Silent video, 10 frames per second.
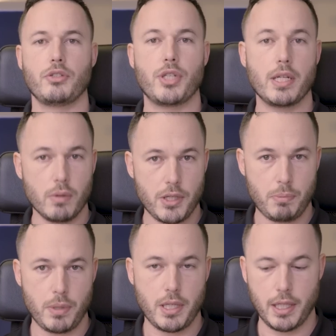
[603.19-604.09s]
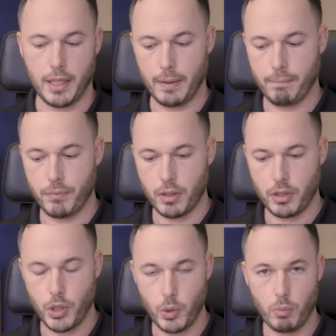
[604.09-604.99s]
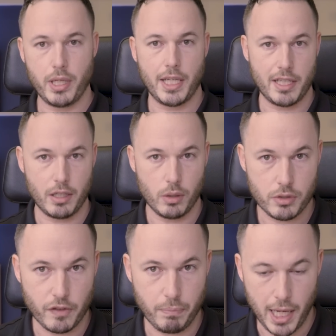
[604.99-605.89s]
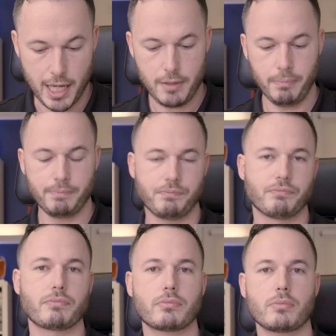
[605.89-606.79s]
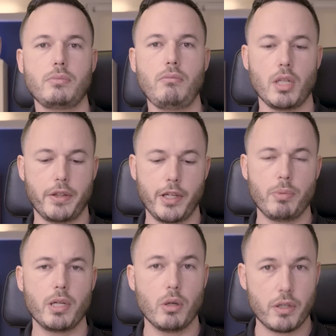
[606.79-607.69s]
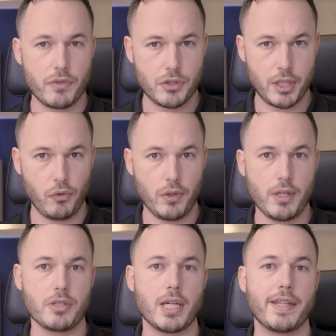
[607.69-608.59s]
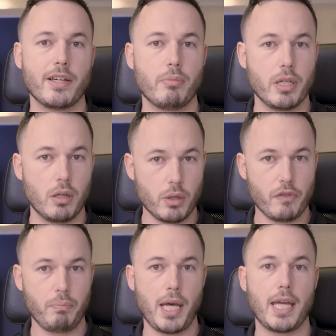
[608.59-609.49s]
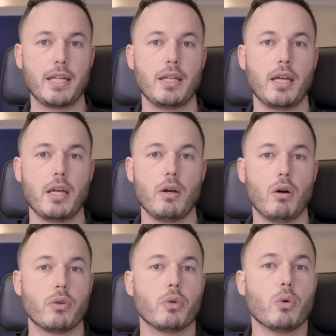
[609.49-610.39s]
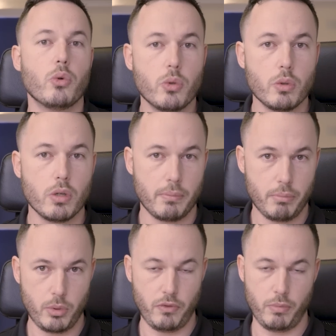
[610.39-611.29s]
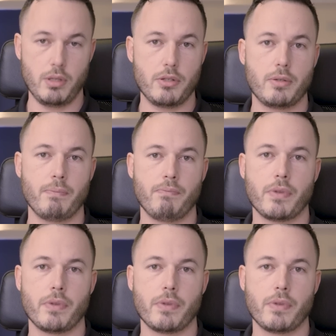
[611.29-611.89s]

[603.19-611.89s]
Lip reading: Generally speaking, you will be in a lot of pain. There'll be a lot of stiffness and there'll be a lot of pain on all movements.